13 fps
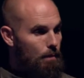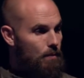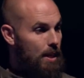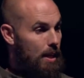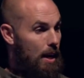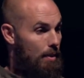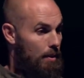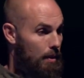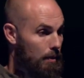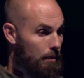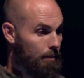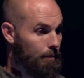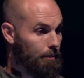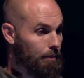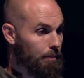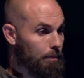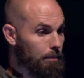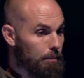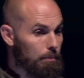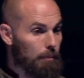together.
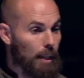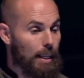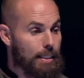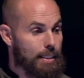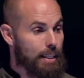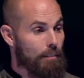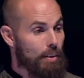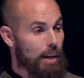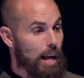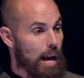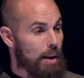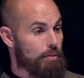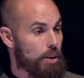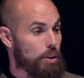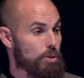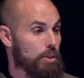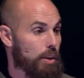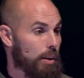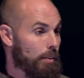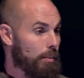And seven and a half years
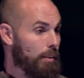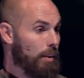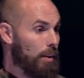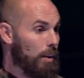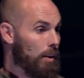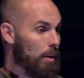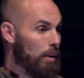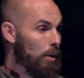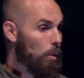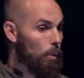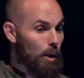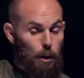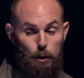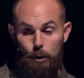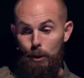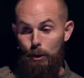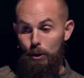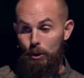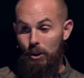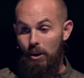ago, when our
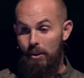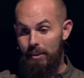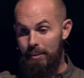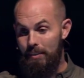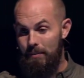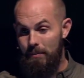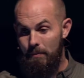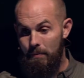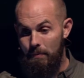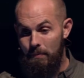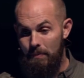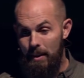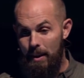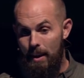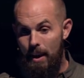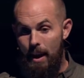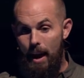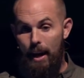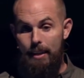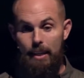church started,
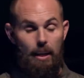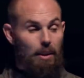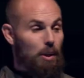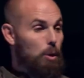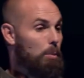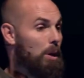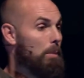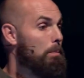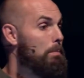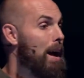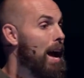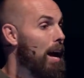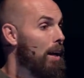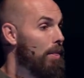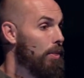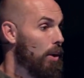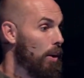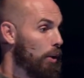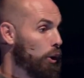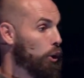I did a little bit of math
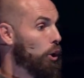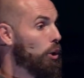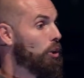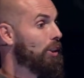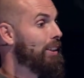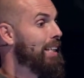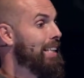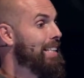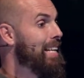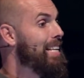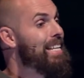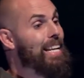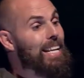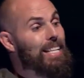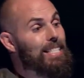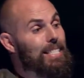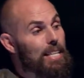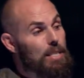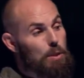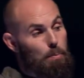on the churches that didn't
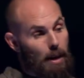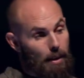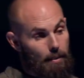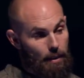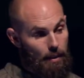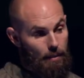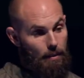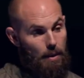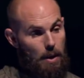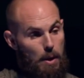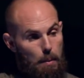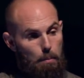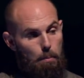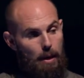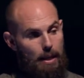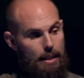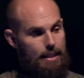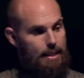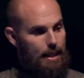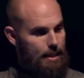exist back then, but
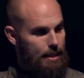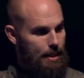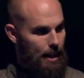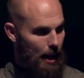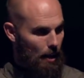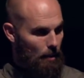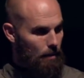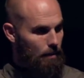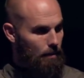exist now.